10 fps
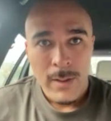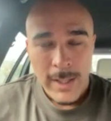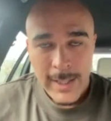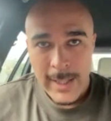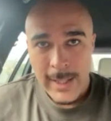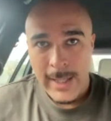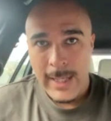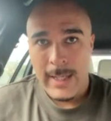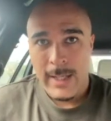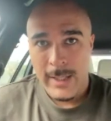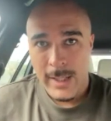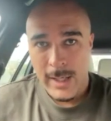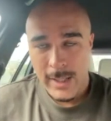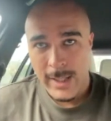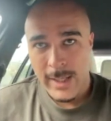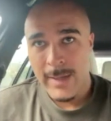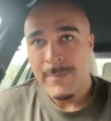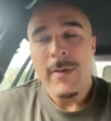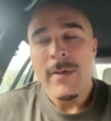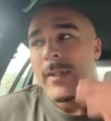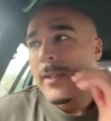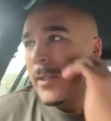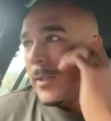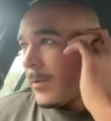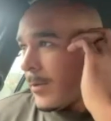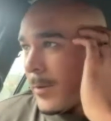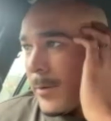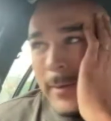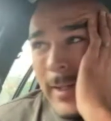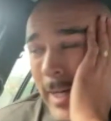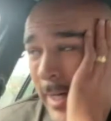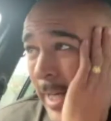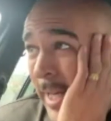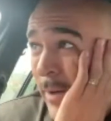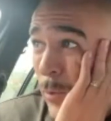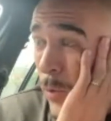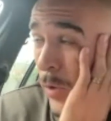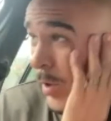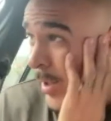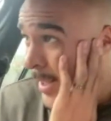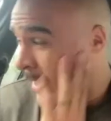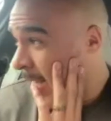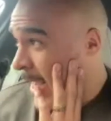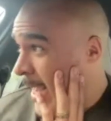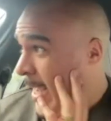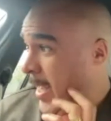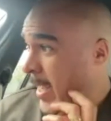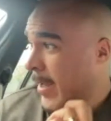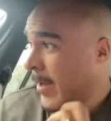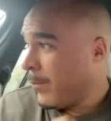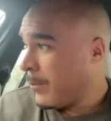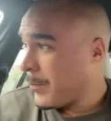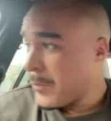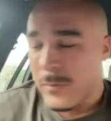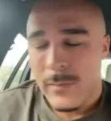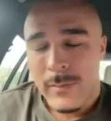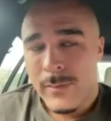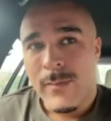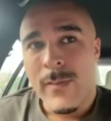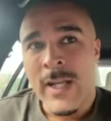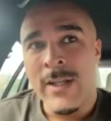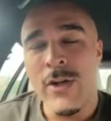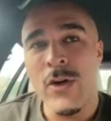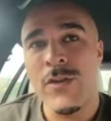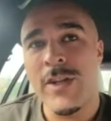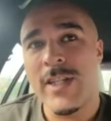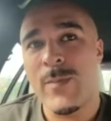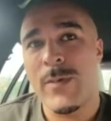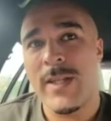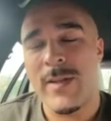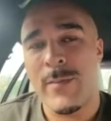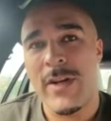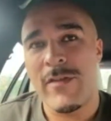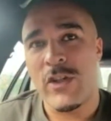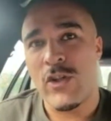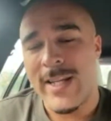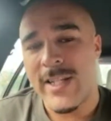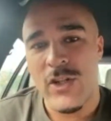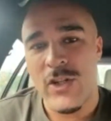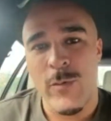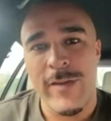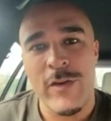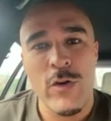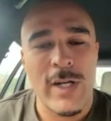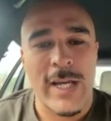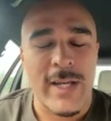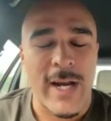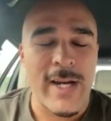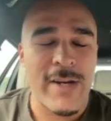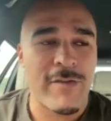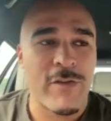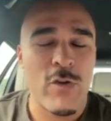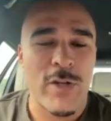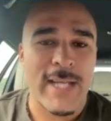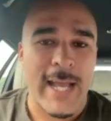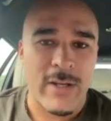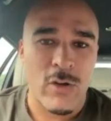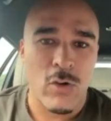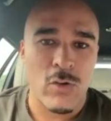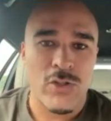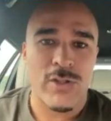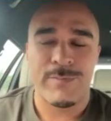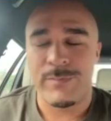Yeah, I would say, it's a bit of a transition. We have Ireland have a new attack coach.